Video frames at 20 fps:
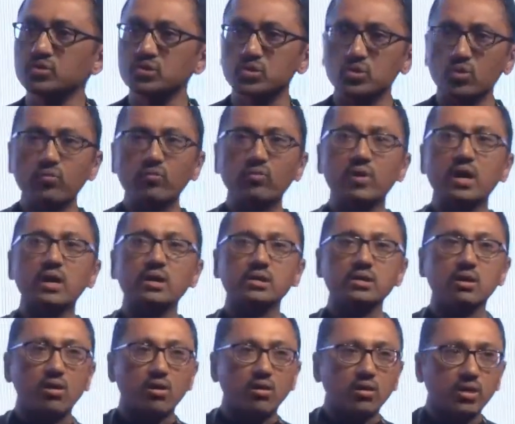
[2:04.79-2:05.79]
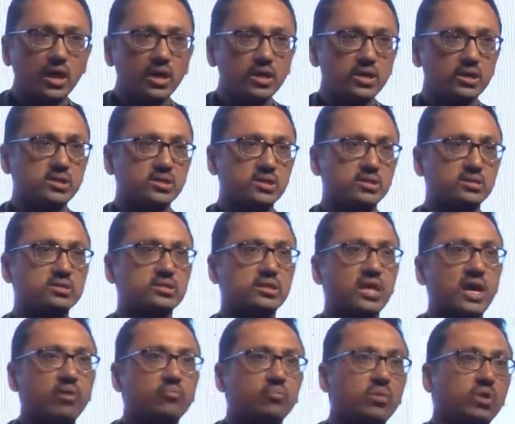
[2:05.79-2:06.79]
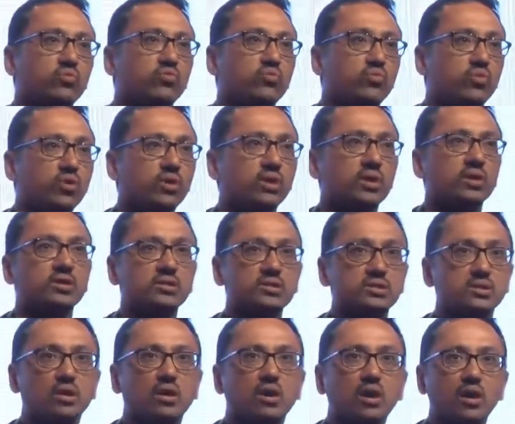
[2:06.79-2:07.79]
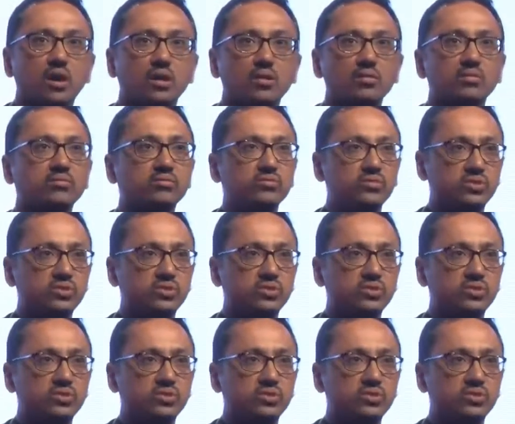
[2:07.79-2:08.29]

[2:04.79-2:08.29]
so far the organizations have been focused on